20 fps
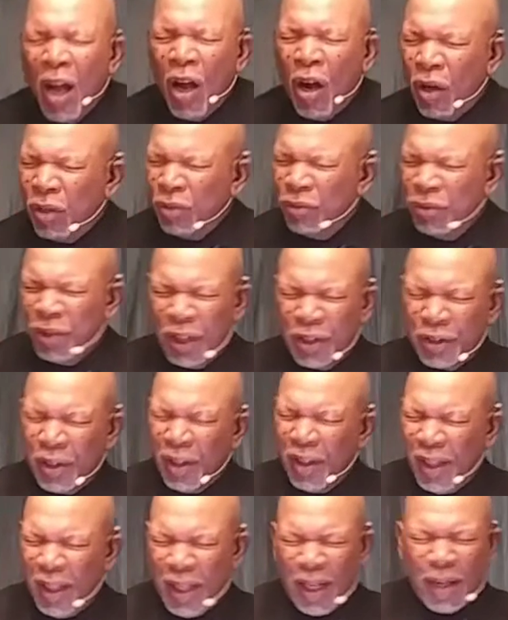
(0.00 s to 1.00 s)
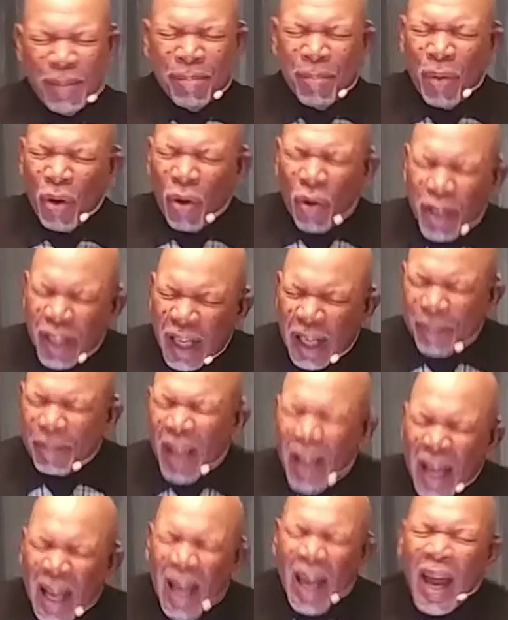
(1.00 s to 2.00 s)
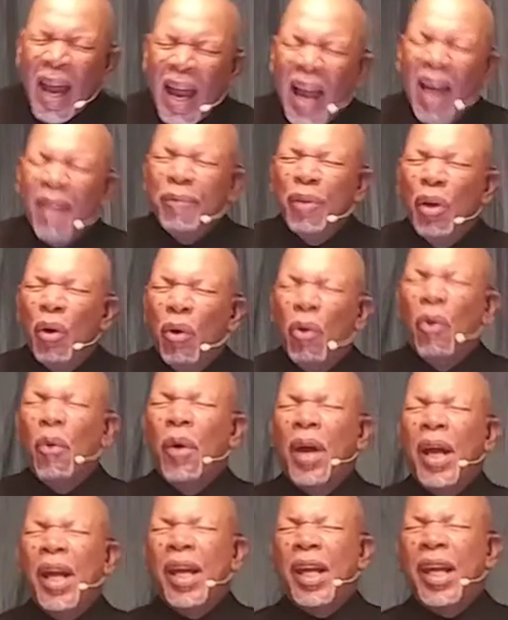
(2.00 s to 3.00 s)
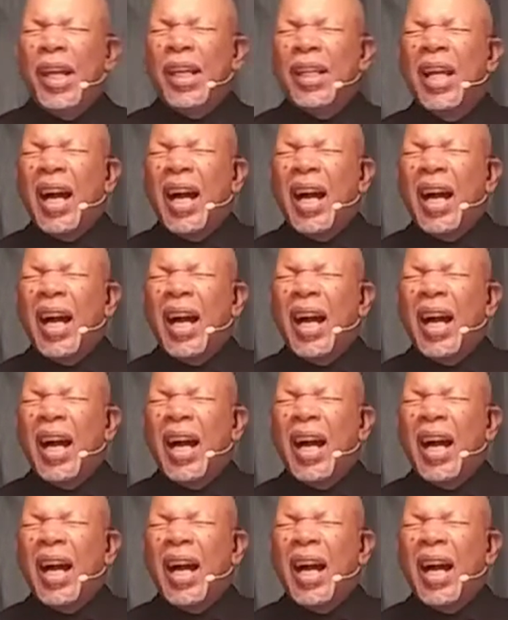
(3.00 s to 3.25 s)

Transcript: on this early morning. Have your way,